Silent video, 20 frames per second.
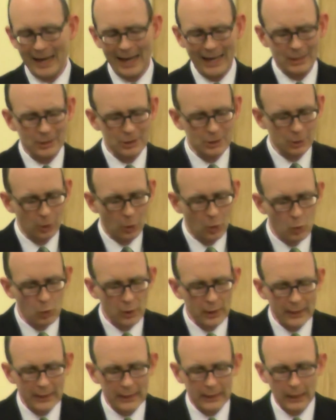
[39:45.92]
It's
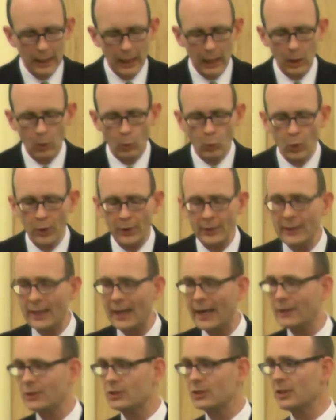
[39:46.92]
only a one
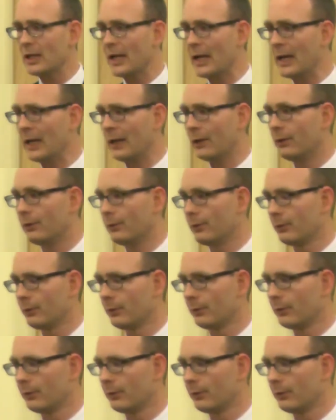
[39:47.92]
night stand.